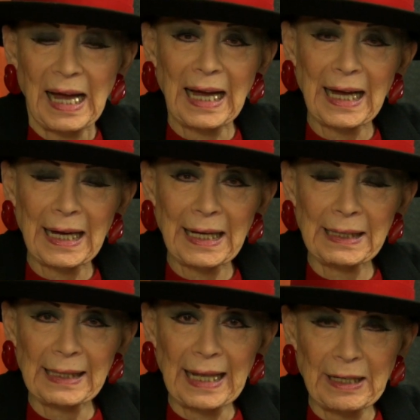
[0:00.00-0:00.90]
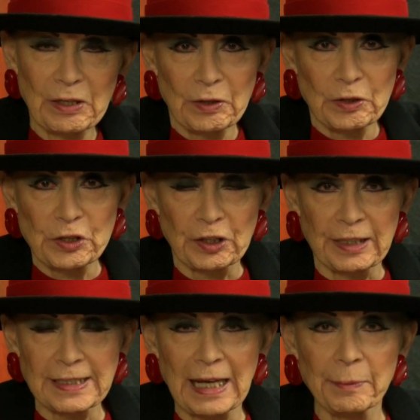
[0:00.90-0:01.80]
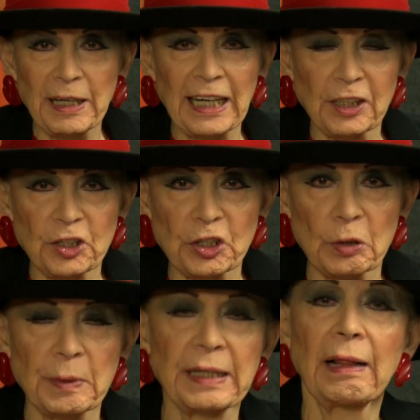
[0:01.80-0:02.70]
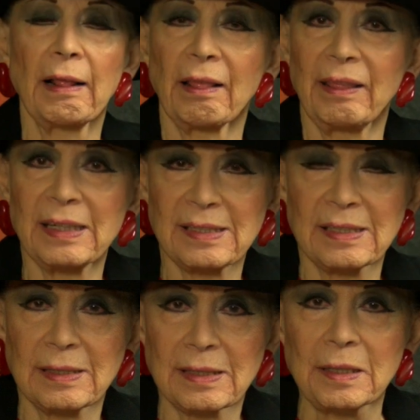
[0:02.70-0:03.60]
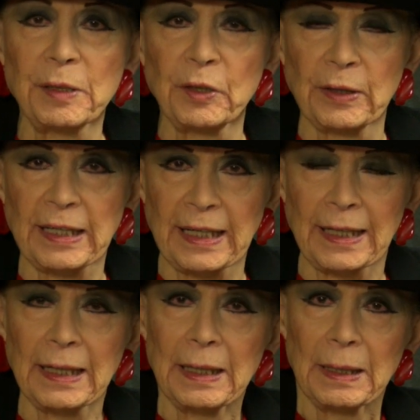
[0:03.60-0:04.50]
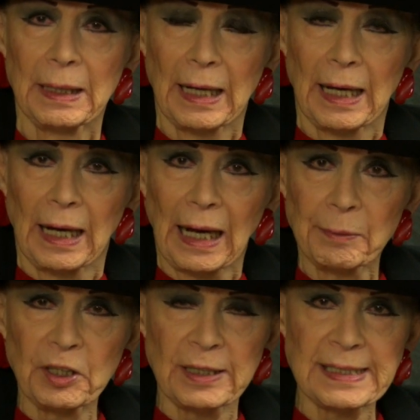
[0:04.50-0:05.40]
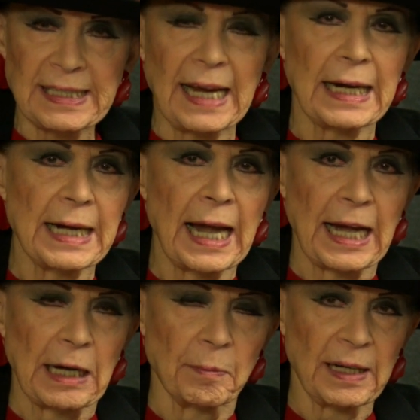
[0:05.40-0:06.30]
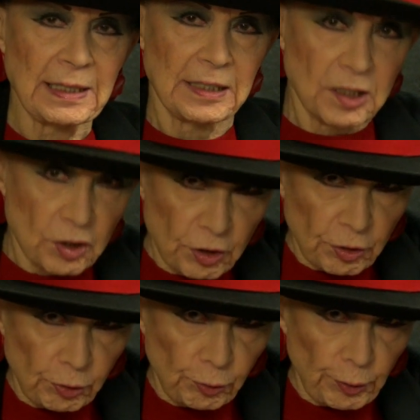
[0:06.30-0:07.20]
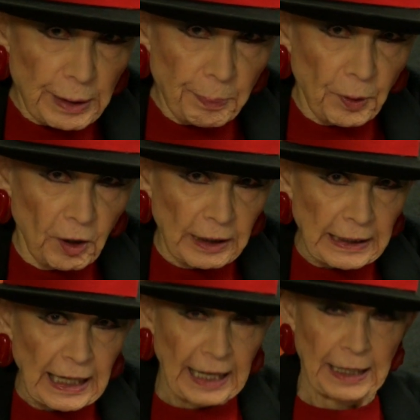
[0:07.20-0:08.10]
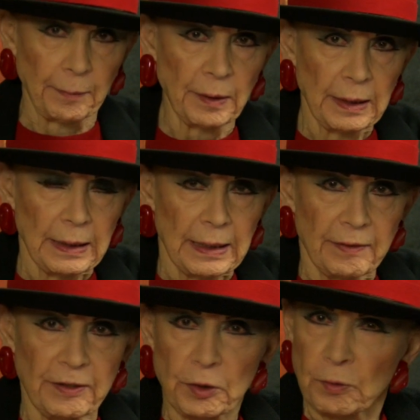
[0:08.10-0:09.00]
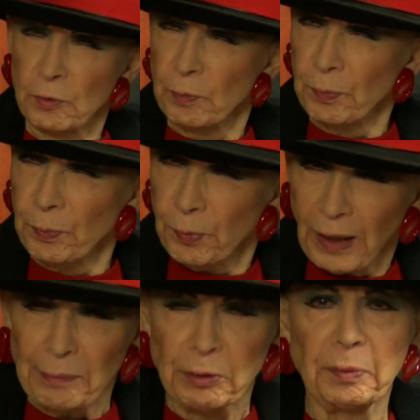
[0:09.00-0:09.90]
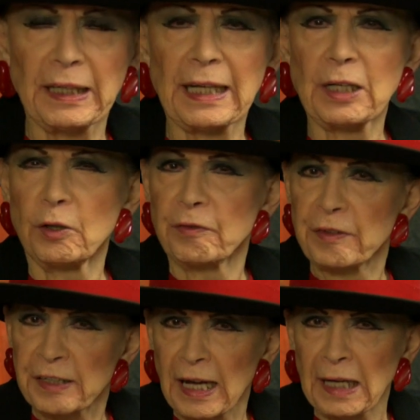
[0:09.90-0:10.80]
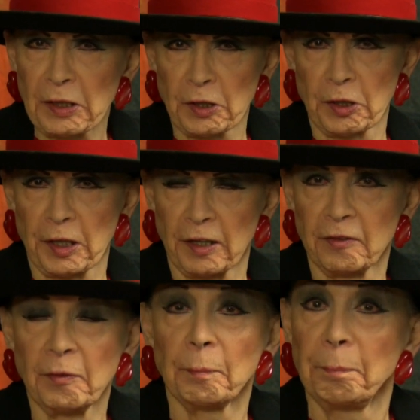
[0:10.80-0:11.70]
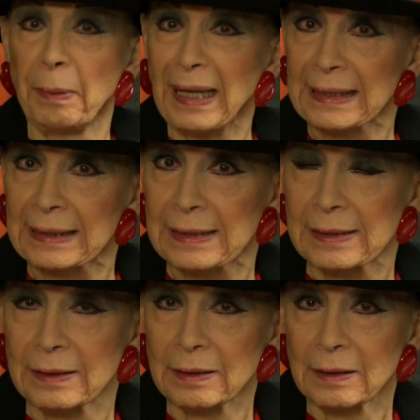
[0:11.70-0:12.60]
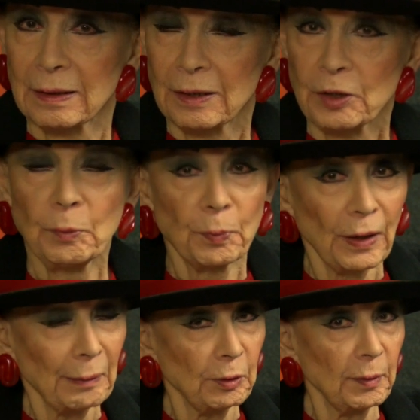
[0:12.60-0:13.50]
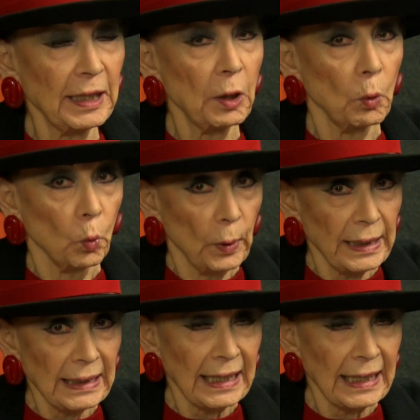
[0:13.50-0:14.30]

Hi, glad you could join us. I'm Annette Sherman. This is Community. I'm going to say a name, it's this three-part name that probably you've not heard of, but you probably will